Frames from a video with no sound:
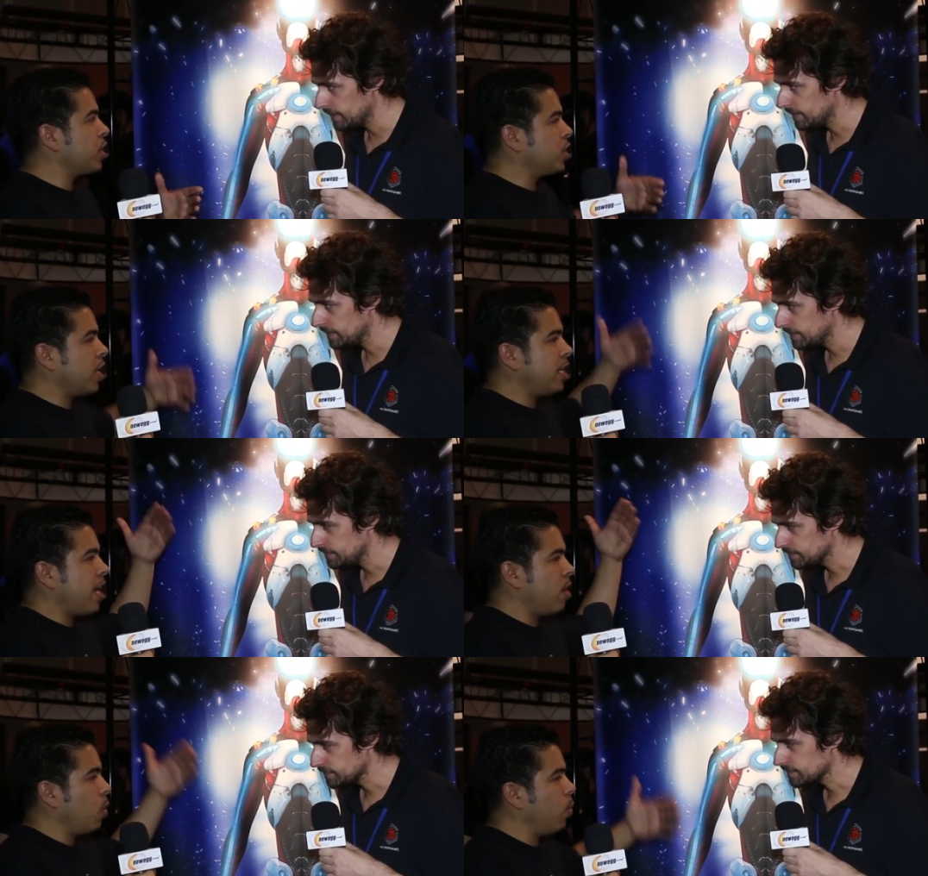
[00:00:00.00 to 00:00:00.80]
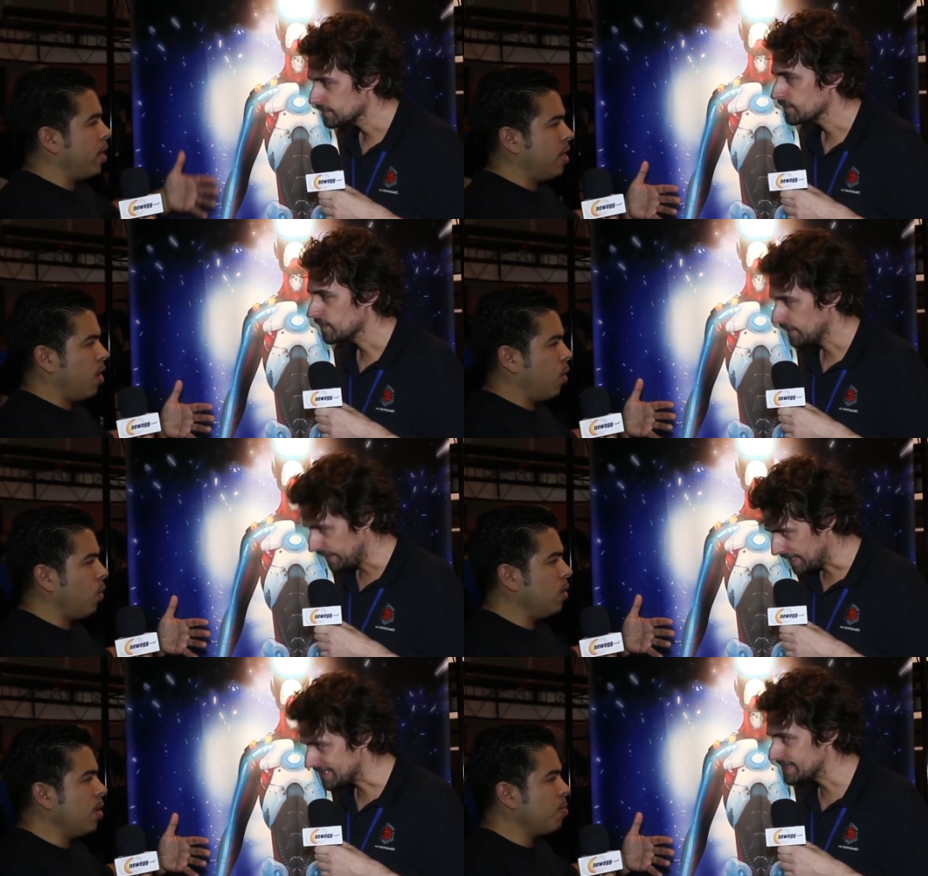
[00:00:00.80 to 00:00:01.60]
Speaker 1: to shut down a
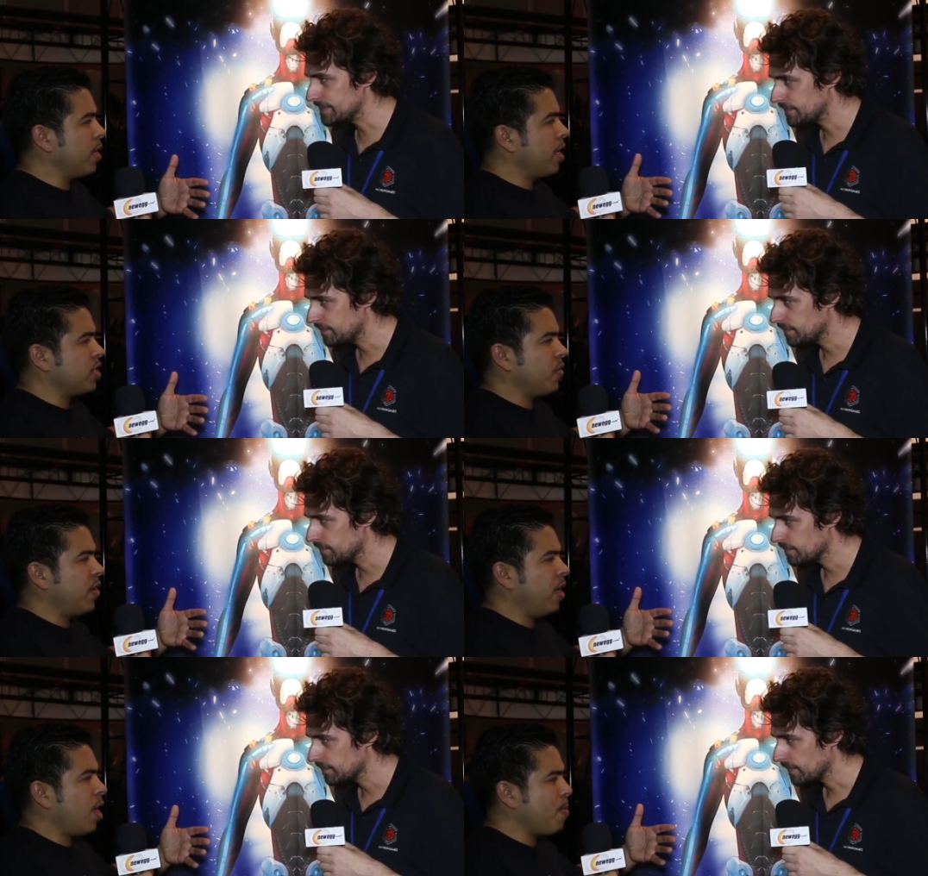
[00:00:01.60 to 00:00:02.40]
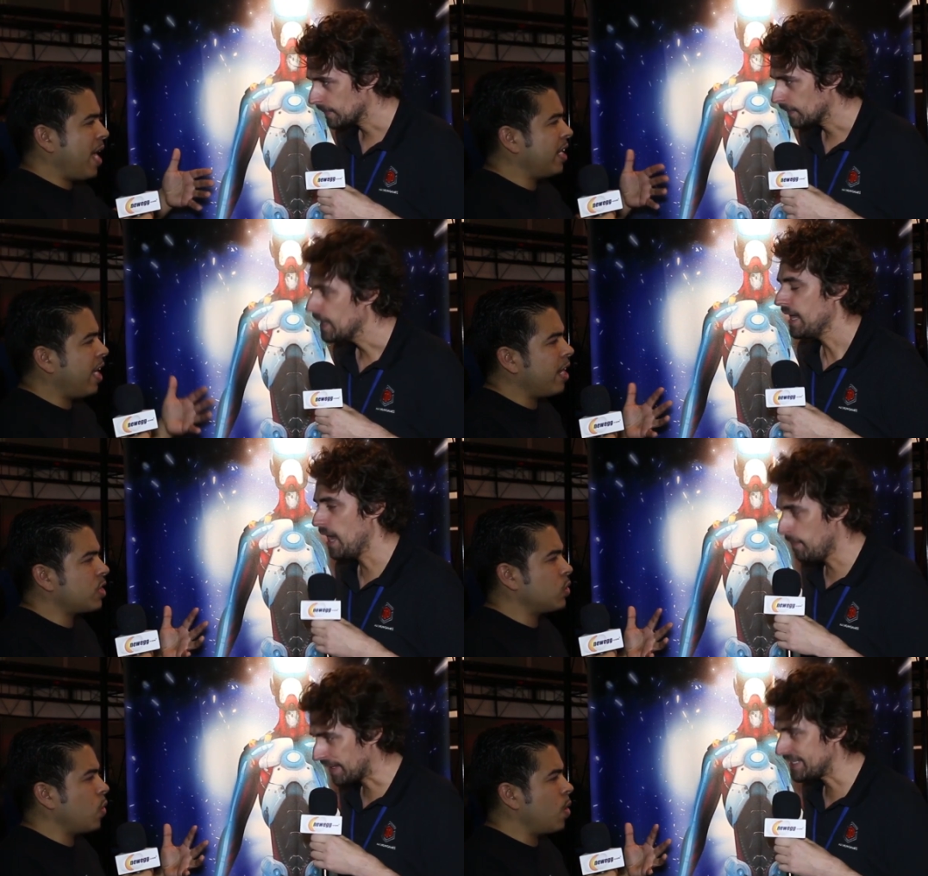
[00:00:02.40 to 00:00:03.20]
window yes. because of a, a
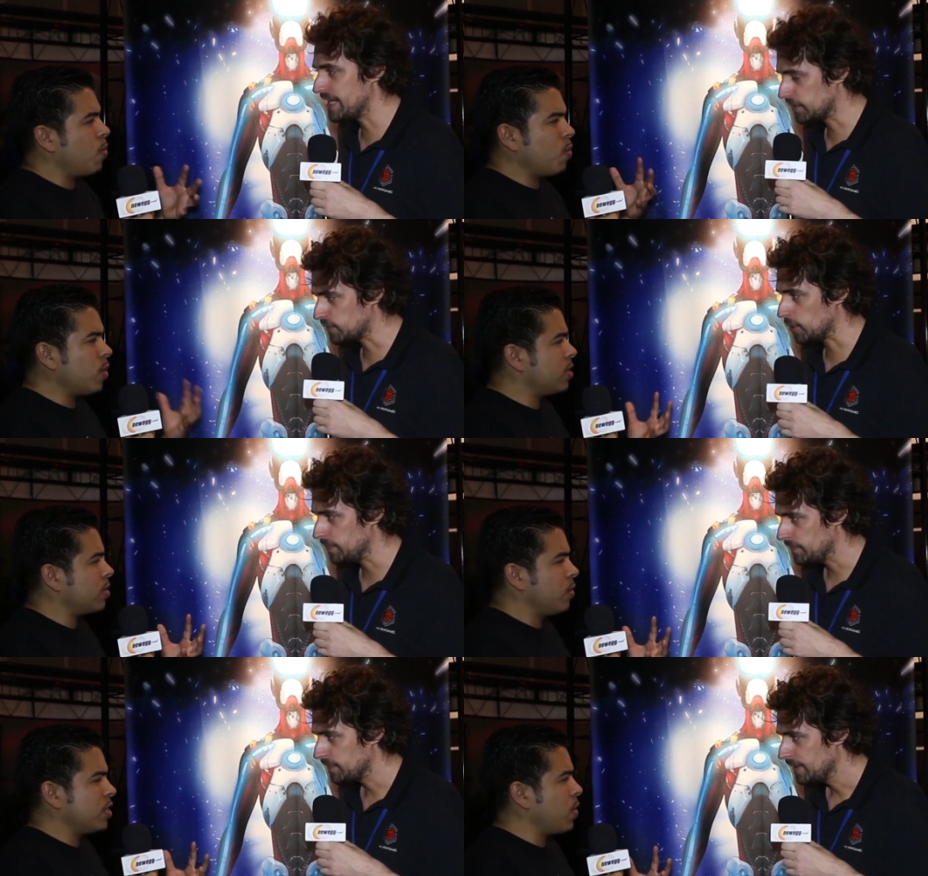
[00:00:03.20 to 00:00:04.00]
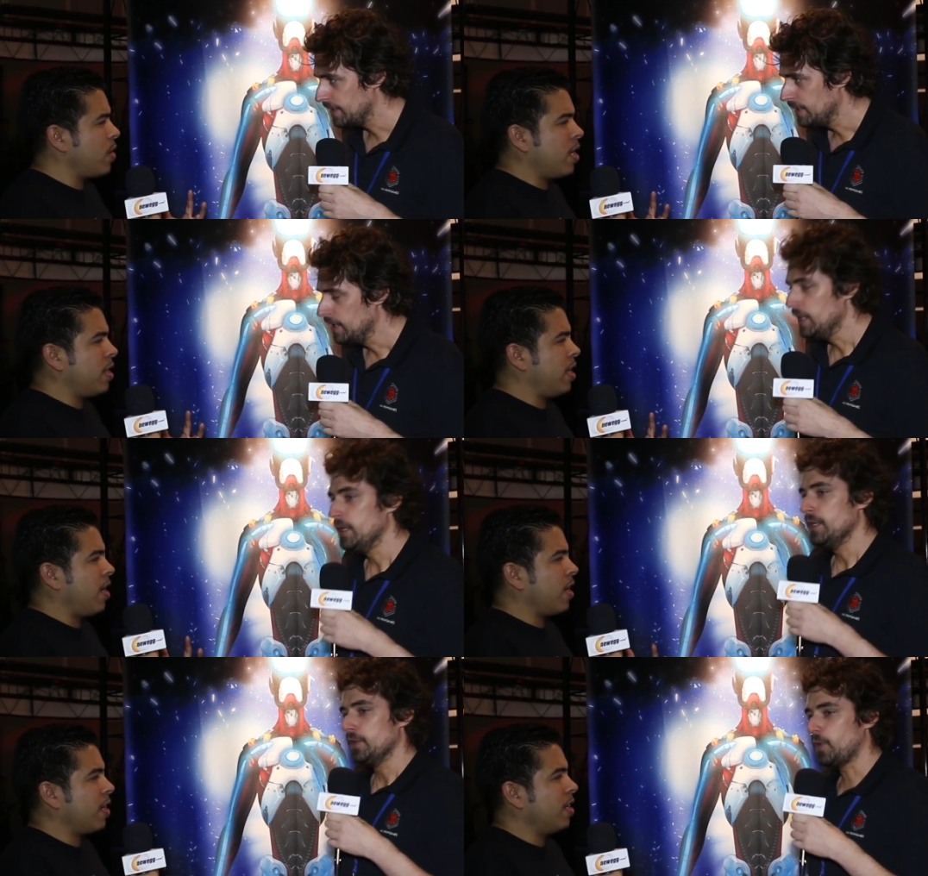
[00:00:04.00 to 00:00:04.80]
magnetic storm. A magnetic storm. What's, what's, going on
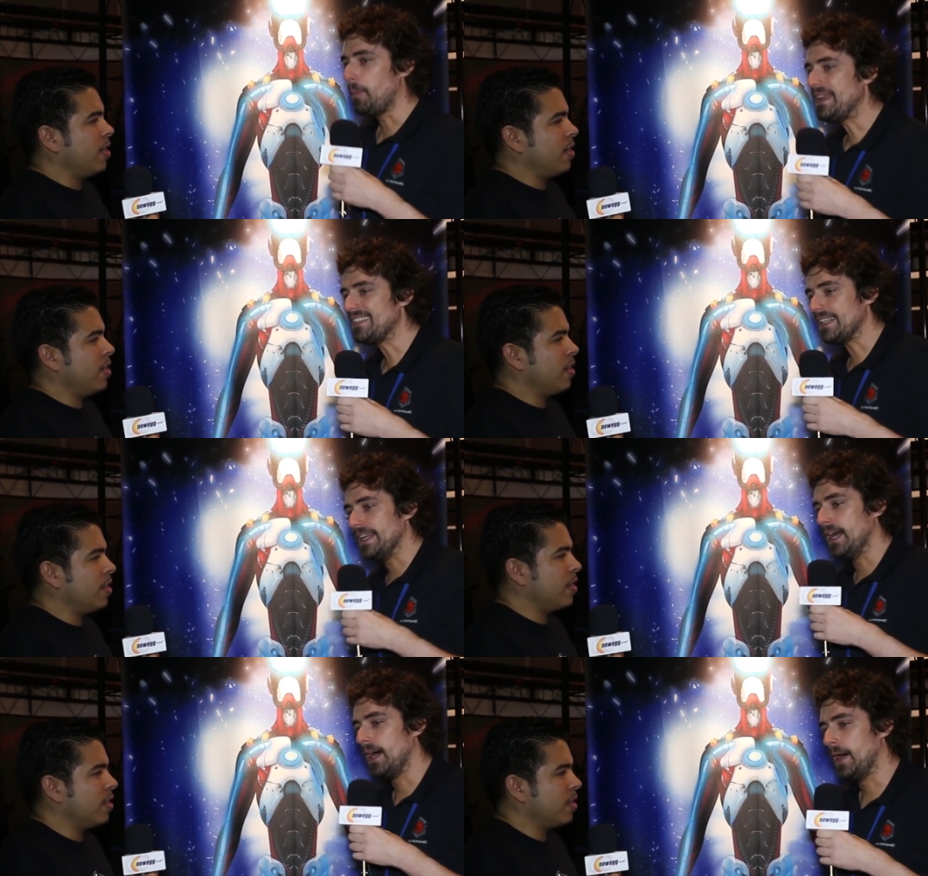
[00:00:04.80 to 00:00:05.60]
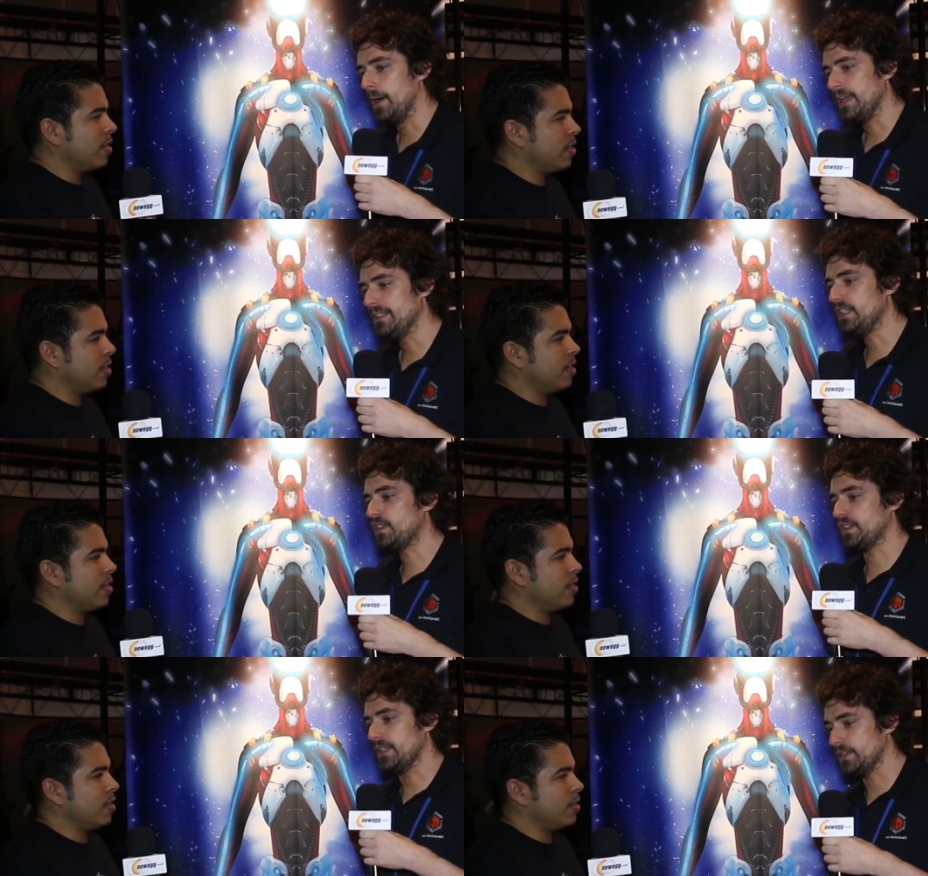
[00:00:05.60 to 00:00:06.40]
there?
Speaker 2: So basically, uh, in
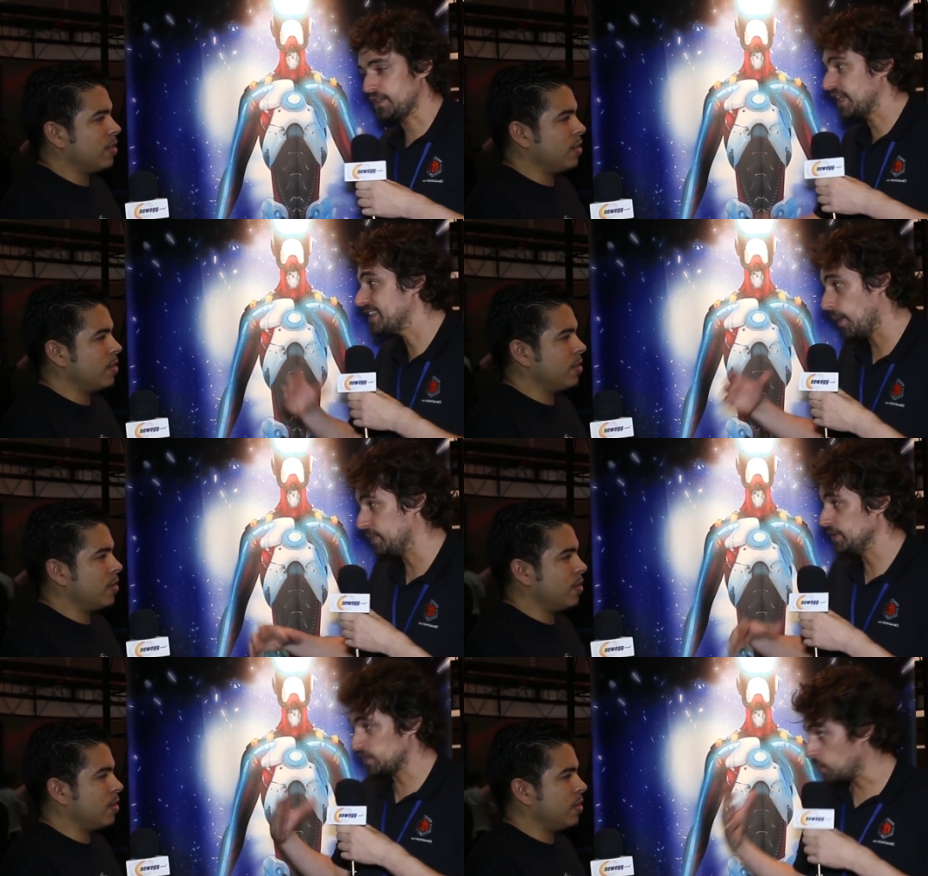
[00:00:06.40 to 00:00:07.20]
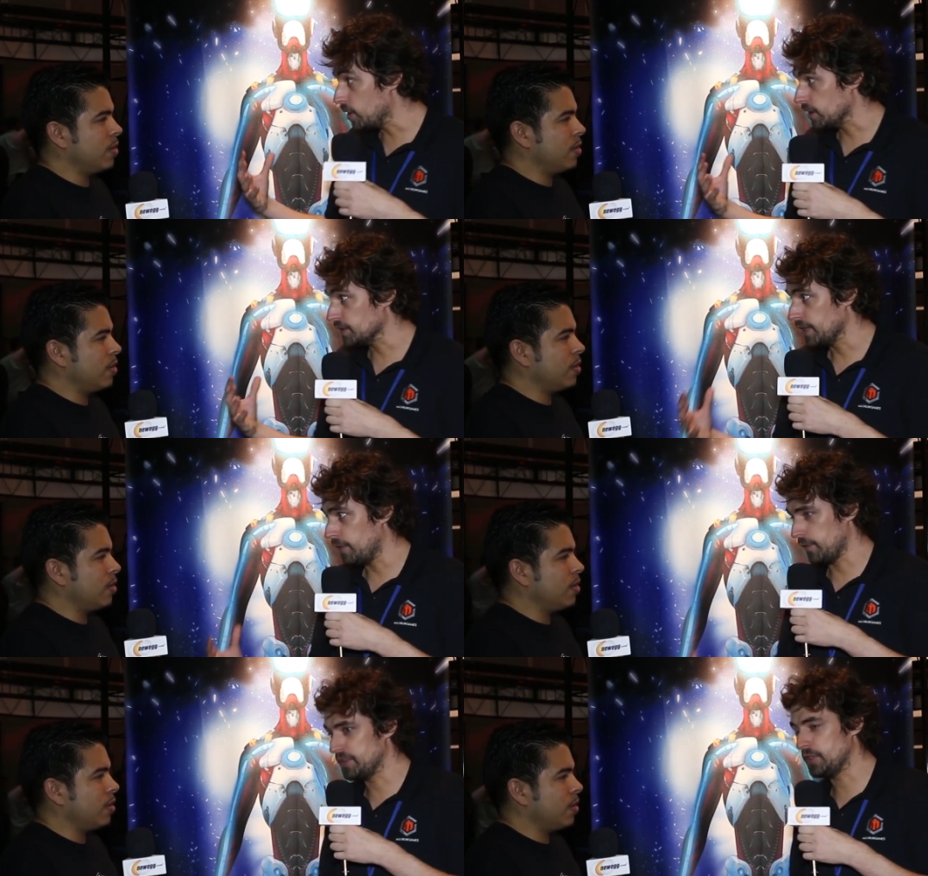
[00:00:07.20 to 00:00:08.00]
this uh, the setup in this world
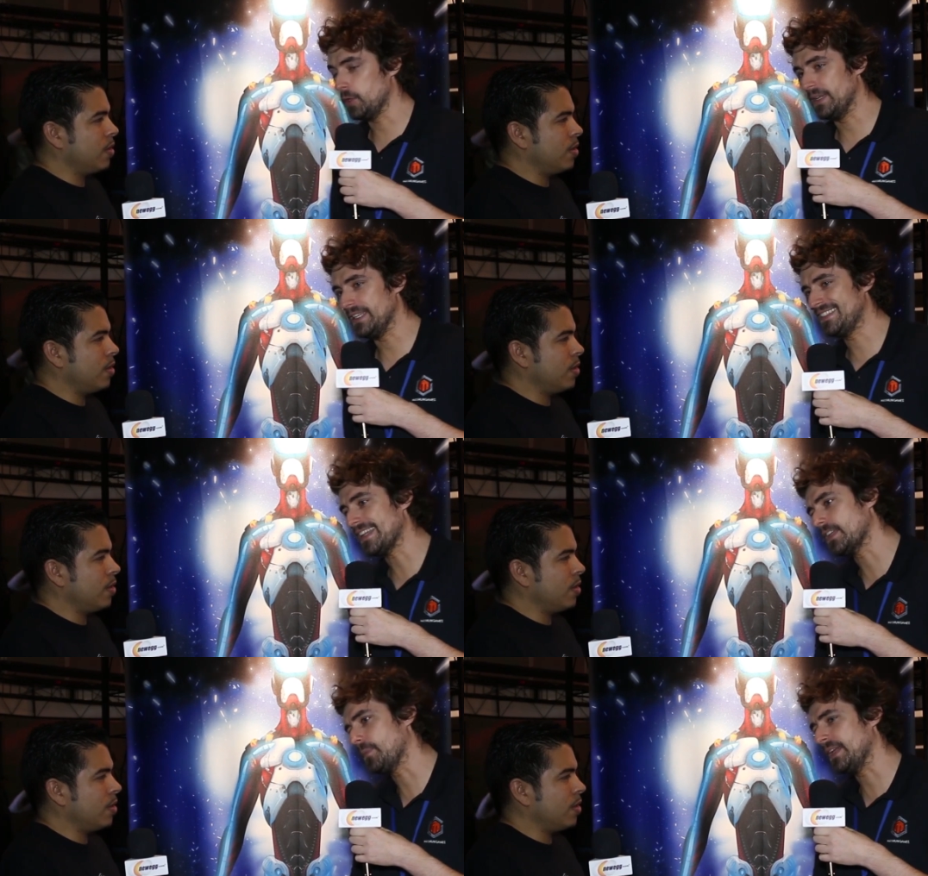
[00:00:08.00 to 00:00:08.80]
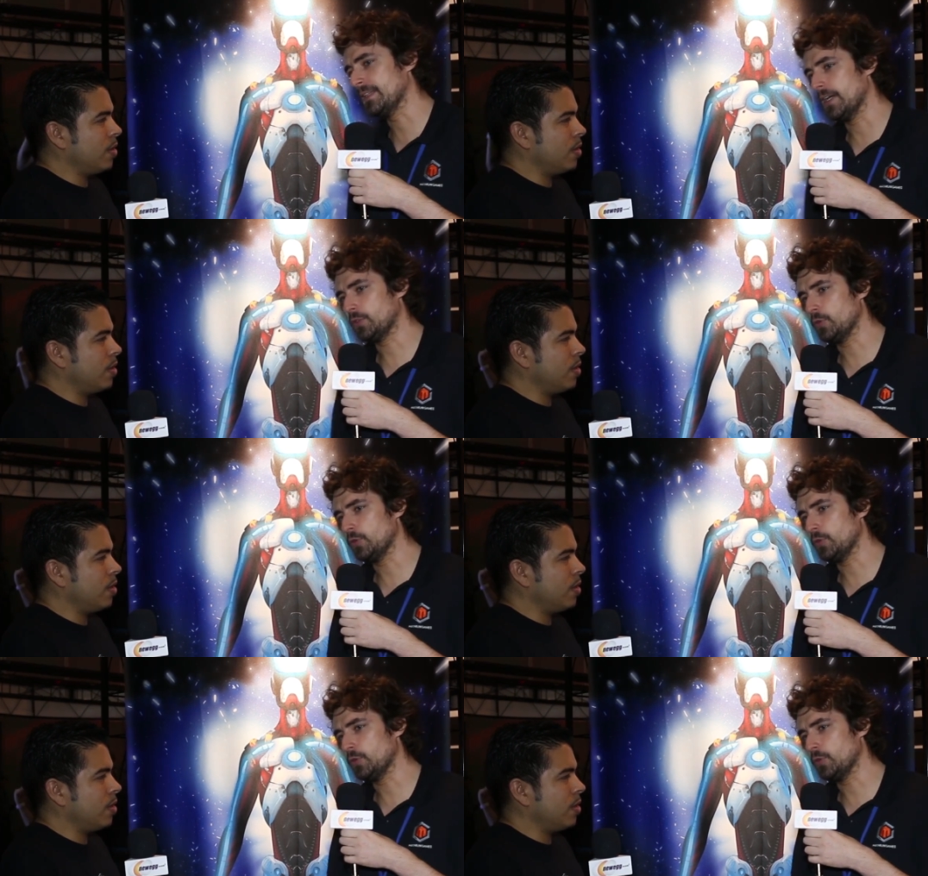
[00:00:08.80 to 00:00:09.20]
of loading human, it's set up in the